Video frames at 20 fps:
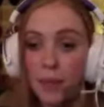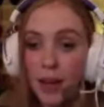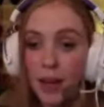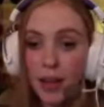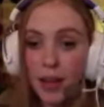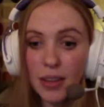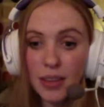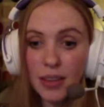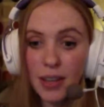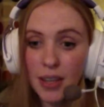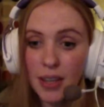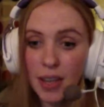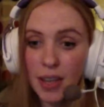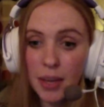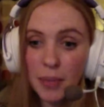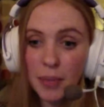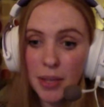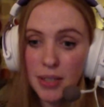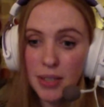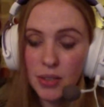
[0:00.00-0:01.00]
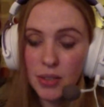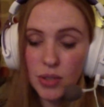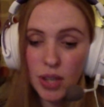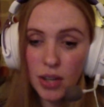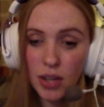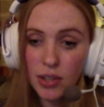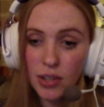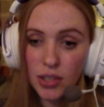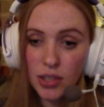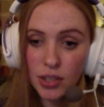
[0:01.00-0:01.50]
That game makes you
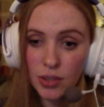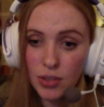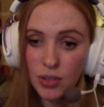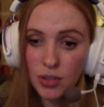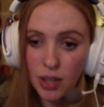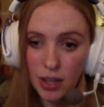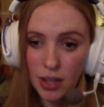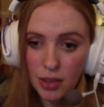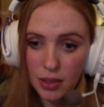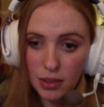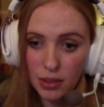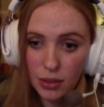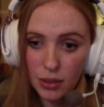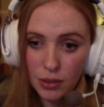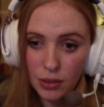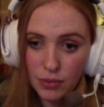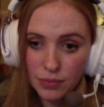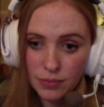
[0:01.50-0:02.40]
scared to use anything, though.